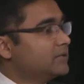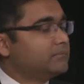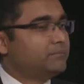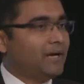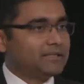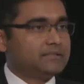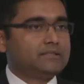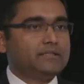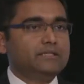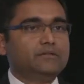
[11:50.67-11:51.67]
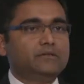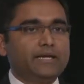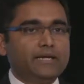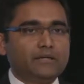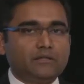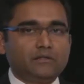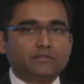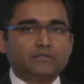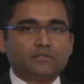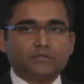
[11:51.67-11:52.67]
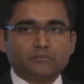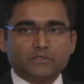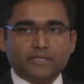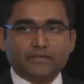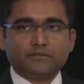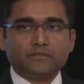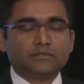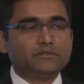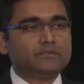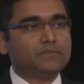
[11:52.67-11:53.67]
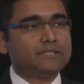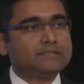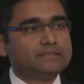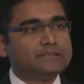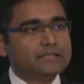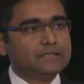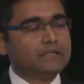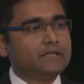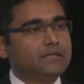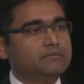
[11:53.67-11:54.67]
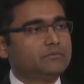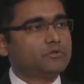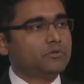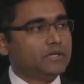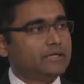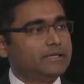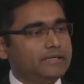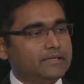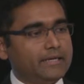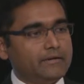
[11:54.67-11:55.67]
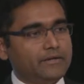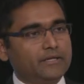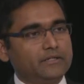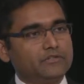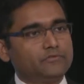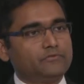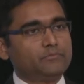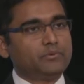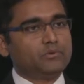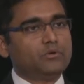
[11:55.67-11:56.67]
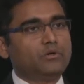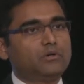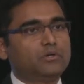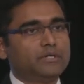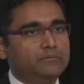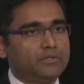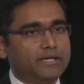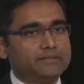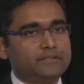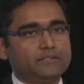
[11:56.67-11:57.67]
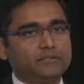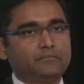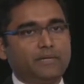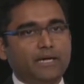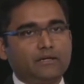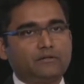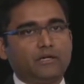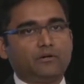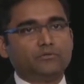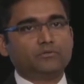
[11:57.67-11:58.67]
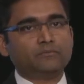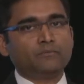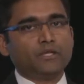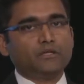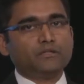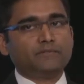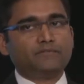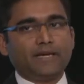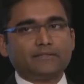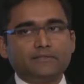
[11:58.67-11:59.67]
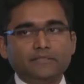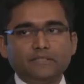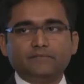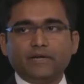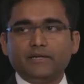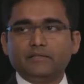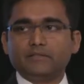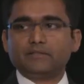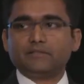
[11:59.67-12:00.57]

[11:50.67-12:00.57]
But in rare circumstances, particularly in areas of poor immunization background, the vaccine virus